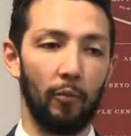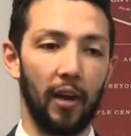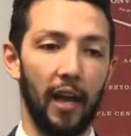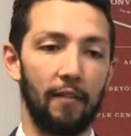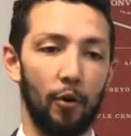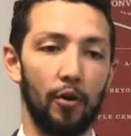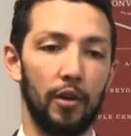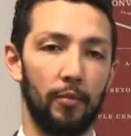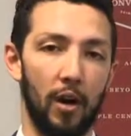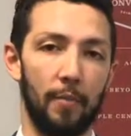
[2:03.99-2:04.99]
want to have all
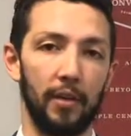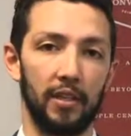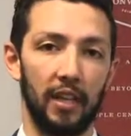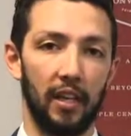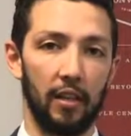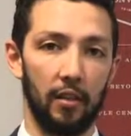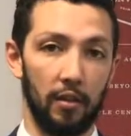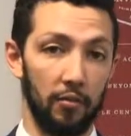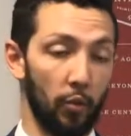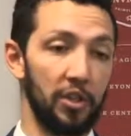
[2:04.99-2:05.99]
your properties
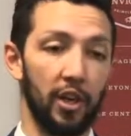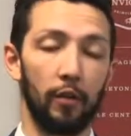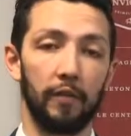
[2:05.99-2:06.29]
in one general